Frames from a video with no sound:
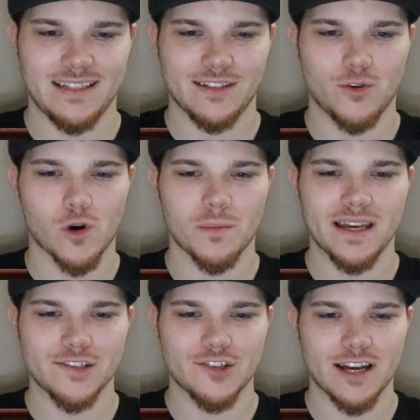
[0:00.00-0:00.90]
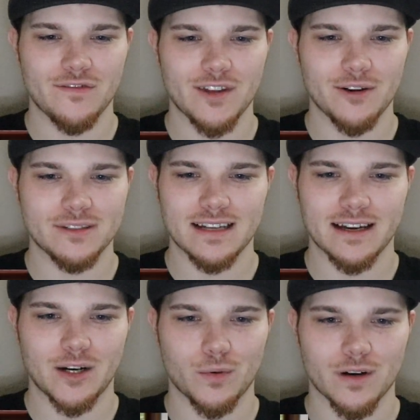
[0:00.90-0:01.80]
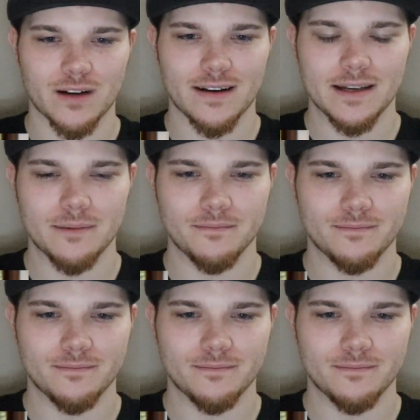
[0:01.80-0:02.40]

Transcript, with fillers: He's a gourmet chef, though. It's not going to work on him.